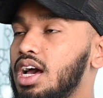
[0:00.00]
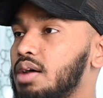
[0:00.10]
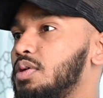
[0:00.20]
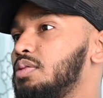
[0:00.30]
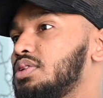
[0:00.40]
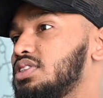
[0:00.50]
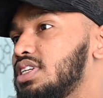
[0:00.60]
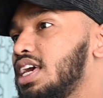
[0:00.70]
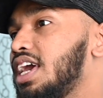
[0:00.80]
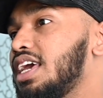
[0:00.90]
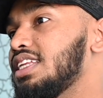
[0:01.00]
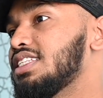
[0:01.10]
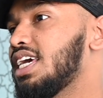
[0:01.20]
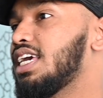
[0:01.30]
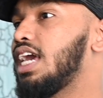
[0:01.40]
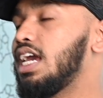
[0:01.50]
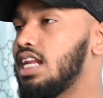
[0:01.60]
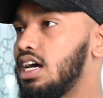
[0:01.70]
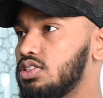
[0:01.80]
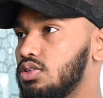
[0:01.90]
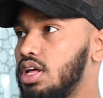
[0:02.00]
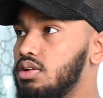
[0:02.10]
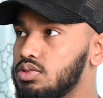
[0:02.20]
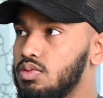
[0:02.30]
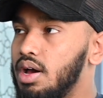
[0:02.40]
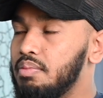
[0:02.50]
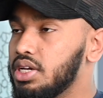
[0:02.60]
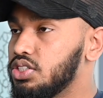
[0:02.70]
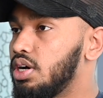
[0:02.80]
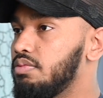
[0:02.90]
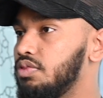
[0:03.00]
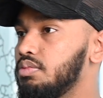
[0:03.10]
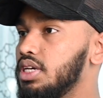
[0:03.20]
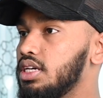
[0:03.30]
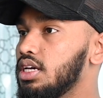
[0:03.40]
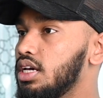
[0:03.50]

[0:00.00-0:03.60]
I'm almost hitting 10k now, so that was quite a big jump for me.